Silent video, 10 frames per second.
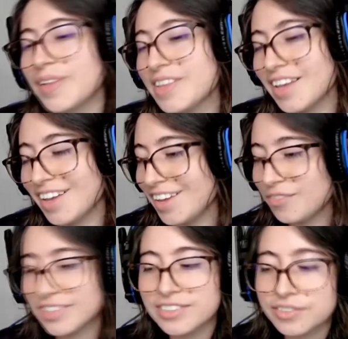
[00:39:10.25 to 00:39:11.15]
Well,
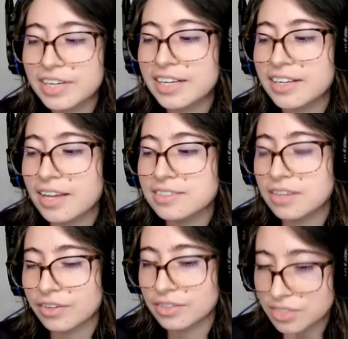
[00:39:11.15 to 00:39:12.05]
uh, it was really
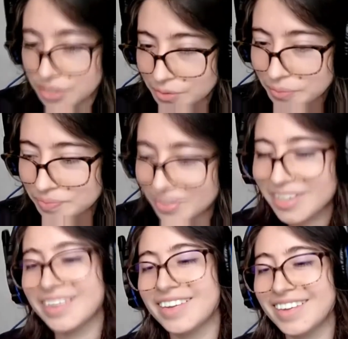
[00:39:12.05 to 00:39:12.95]
nice talking to
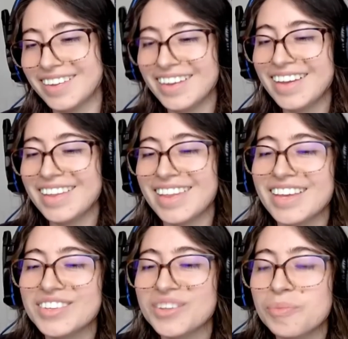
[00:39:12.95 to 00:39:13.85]
you.
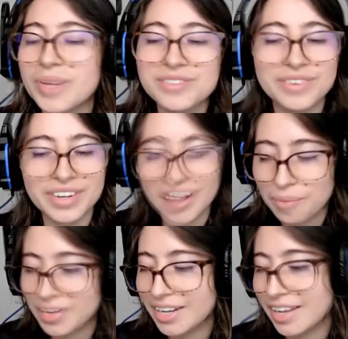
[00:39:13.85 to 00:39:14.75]
Thank you so much
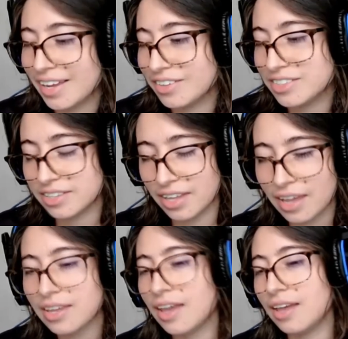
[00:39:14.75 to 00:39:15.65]
for coming here
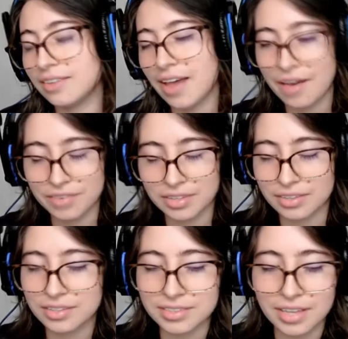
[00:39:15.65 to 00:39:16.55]
today and
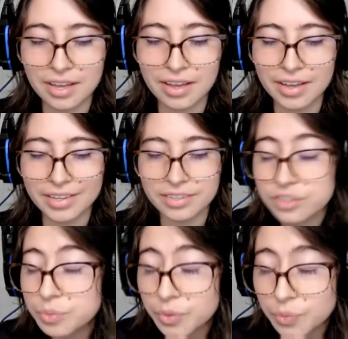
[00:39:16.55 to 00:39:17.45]
having this
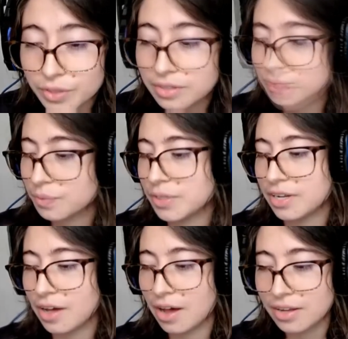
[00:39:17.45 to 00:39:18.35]
uh, interview with,
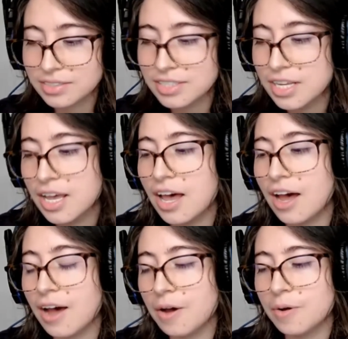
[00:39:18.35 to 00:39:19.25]
with us.
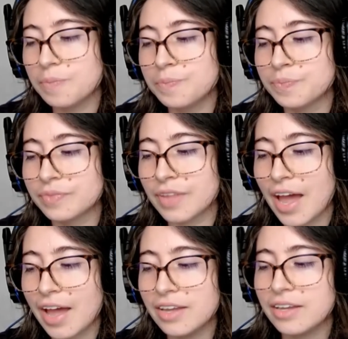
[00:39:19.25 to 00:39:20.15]

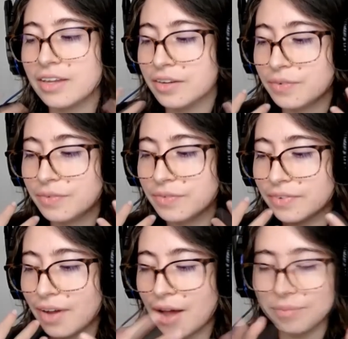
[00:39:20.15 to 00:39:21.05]
Um,
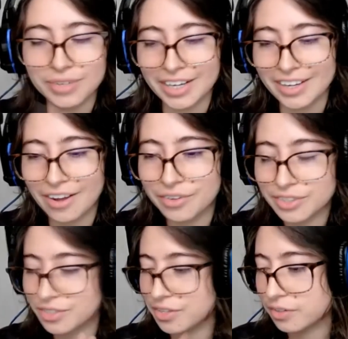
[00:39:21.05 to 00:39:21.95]
I, I'm
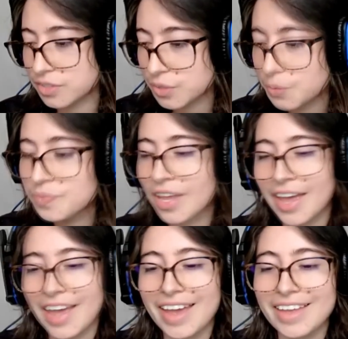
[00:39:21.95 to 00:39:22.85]
really honored to talk to
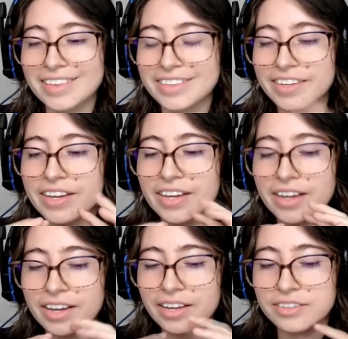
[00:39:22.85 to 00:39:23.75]
you and
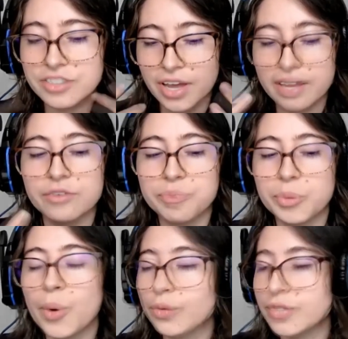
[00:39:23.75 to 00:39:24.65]
uh, to
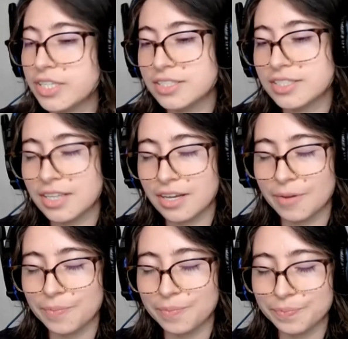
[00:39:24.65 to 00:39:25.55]
kind of promote
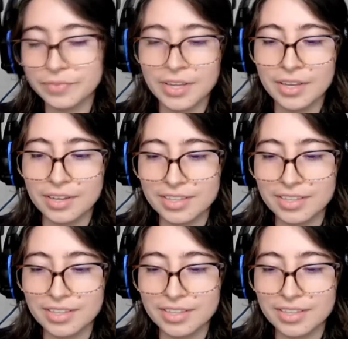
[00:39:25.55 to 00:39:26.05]
this um,